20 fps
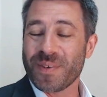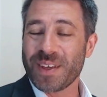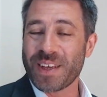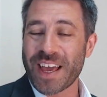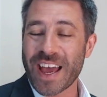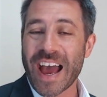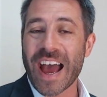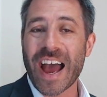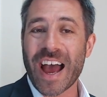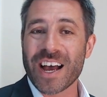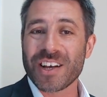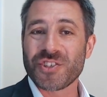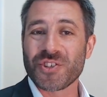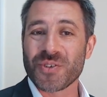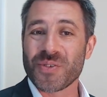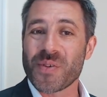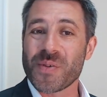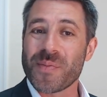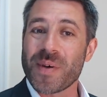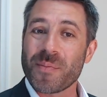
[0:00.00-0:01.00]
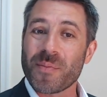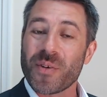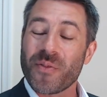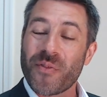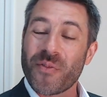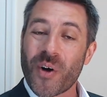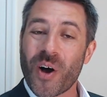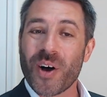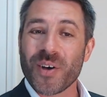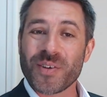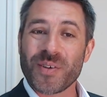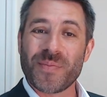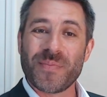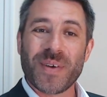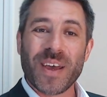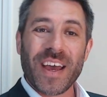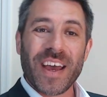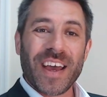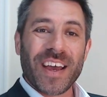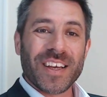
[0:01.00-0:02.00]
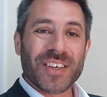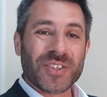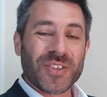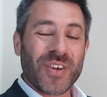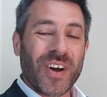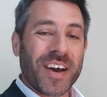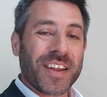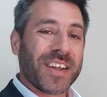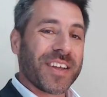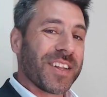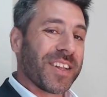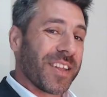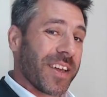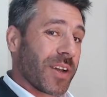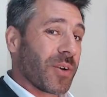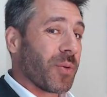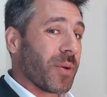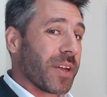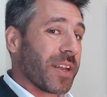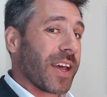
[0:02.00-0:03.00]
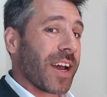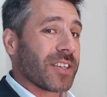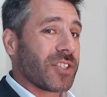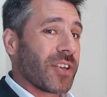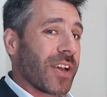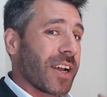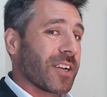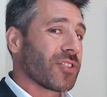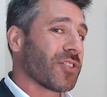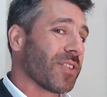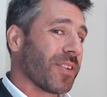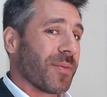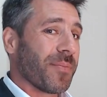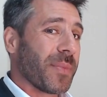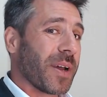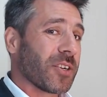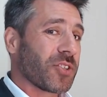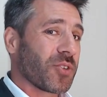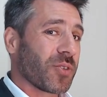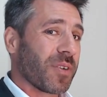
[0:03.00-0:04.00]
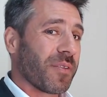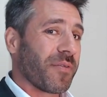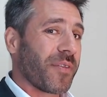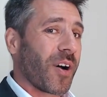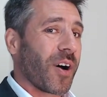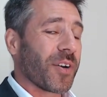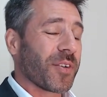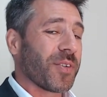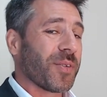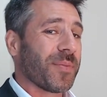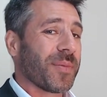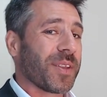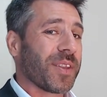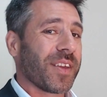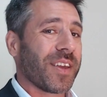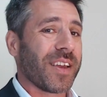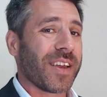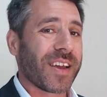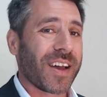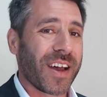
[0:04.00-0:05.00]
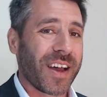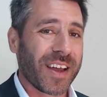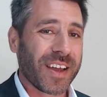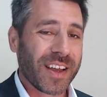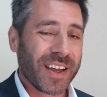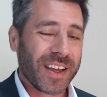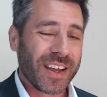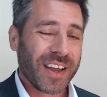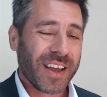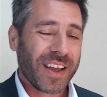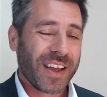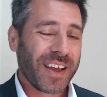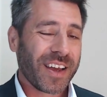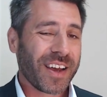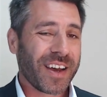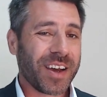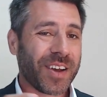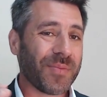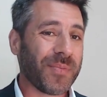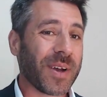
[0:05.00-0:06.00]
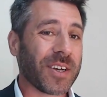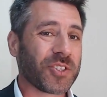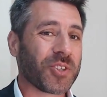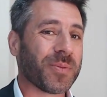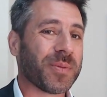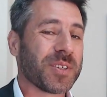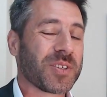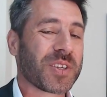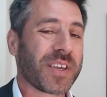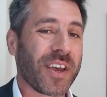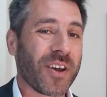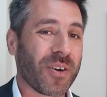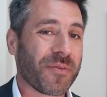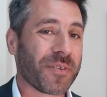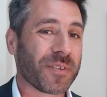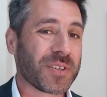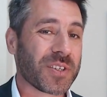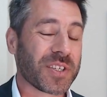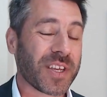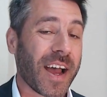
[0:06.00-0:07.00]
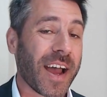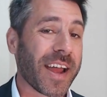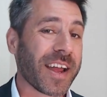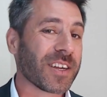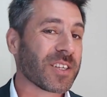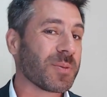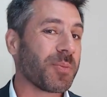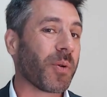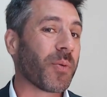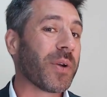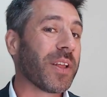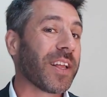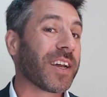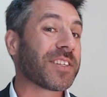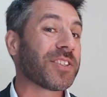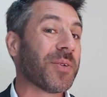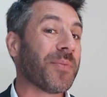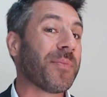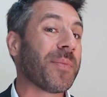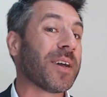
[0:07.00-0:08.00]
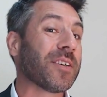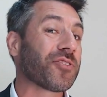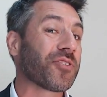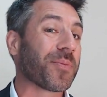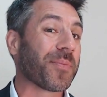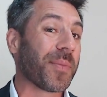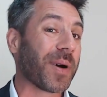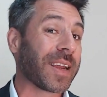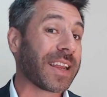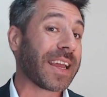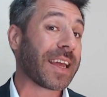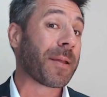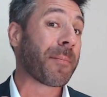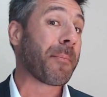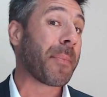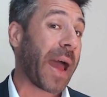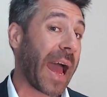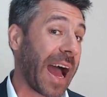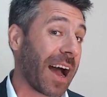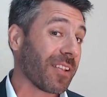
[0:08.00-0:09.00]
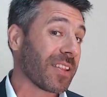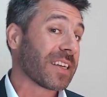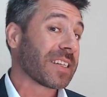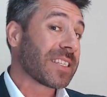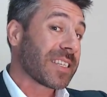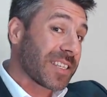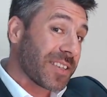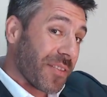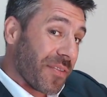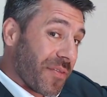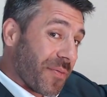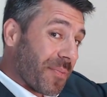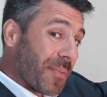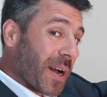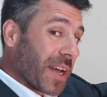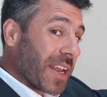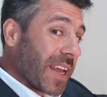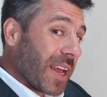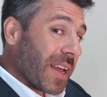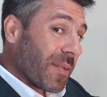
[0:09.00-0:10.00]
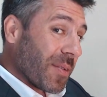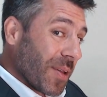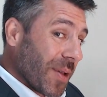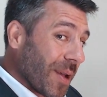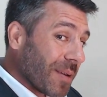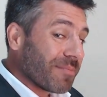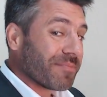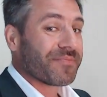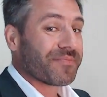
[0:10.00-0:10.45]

cash. So remember, volume is not in liquid. That's actually a measure of volume in the measurement scale for science, but we like to measure money in pallets of money. Yeah,